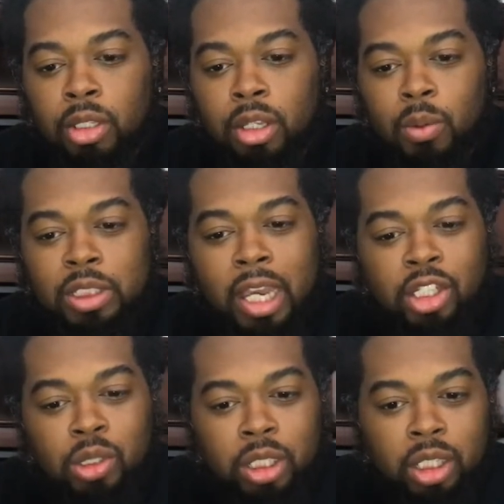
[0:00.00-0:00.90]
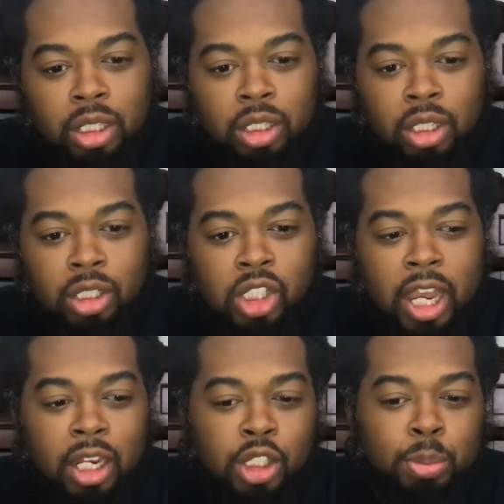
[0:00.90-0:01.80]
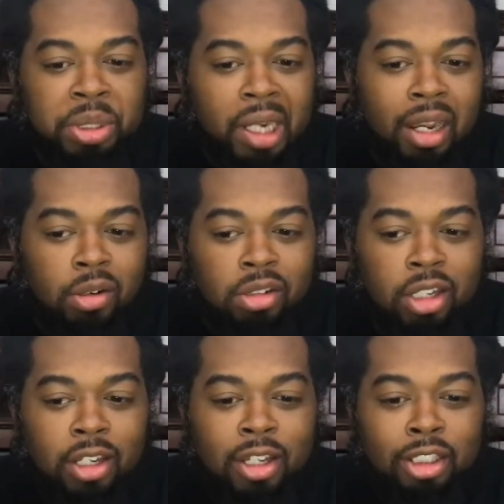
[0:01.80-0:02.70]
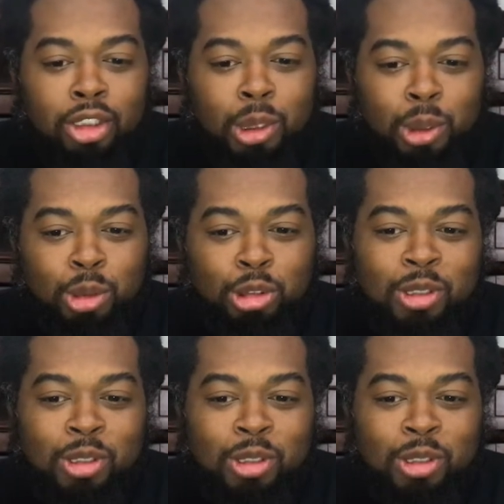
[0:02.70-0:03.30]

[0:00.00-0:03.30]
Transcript: There was actually a challenge put out to